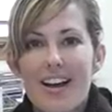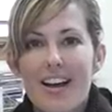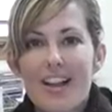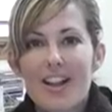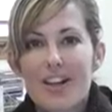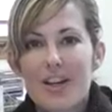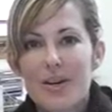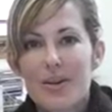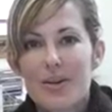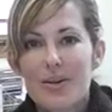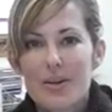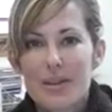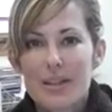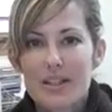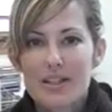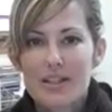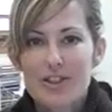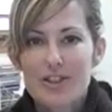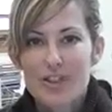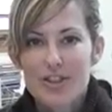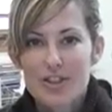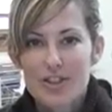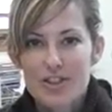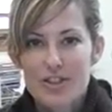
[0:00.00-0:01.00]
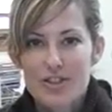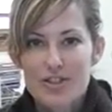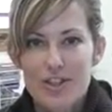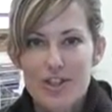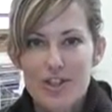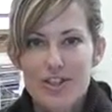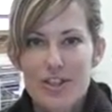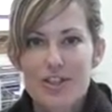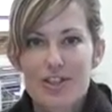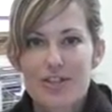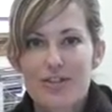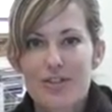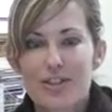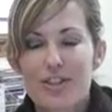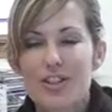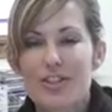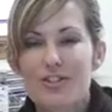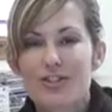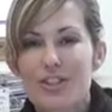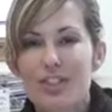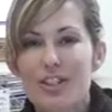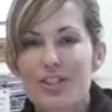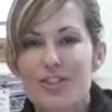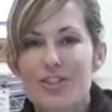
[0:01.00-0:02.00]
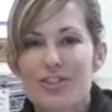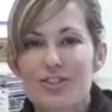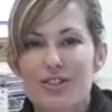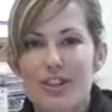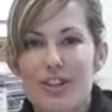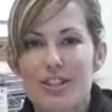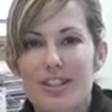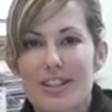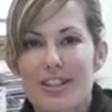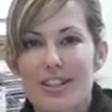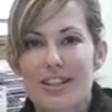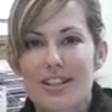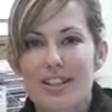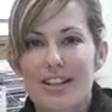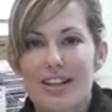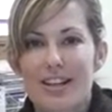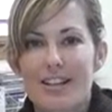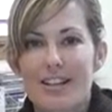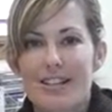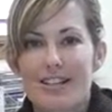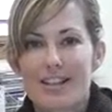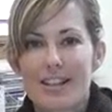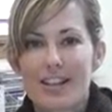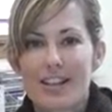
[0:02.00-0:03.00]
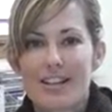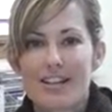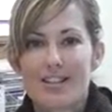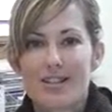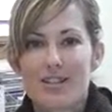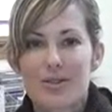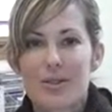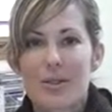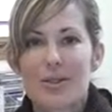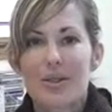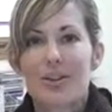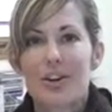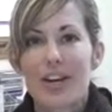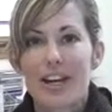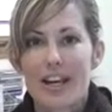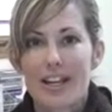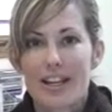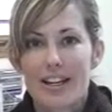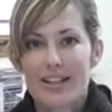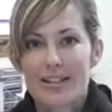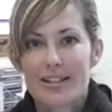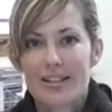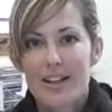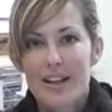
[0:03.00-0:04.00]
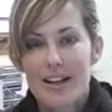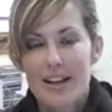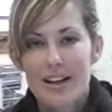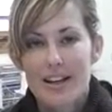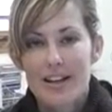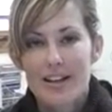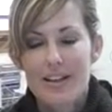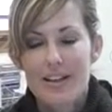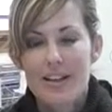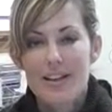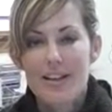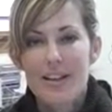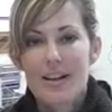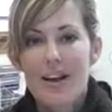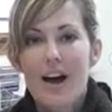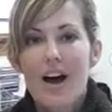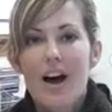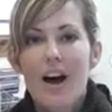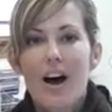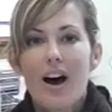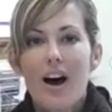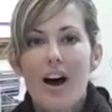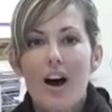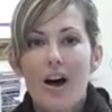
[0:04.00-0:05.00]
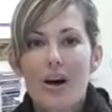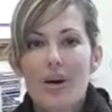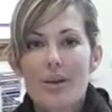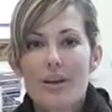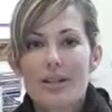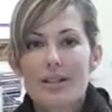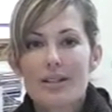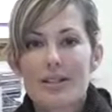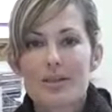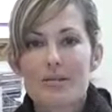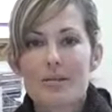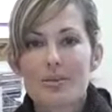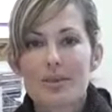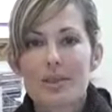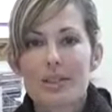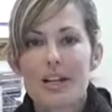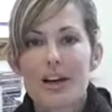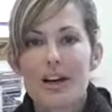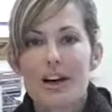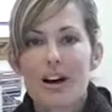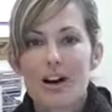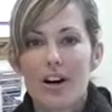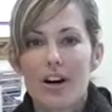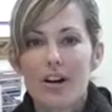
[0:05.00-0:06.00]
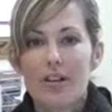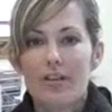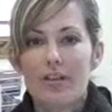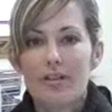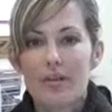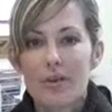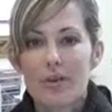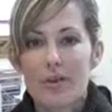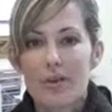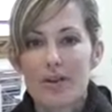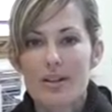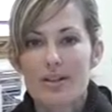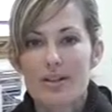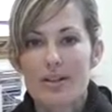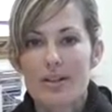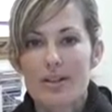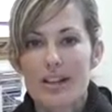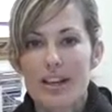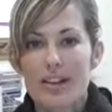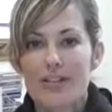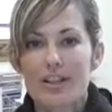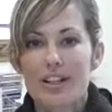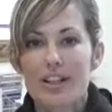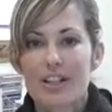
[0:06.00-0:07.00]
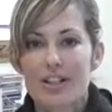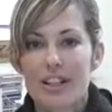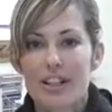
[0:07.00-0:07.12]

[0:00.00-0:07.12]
Hello, these are your instructions for your Adrenal Stress Index test, or your ASI. Always complete all 4 saliva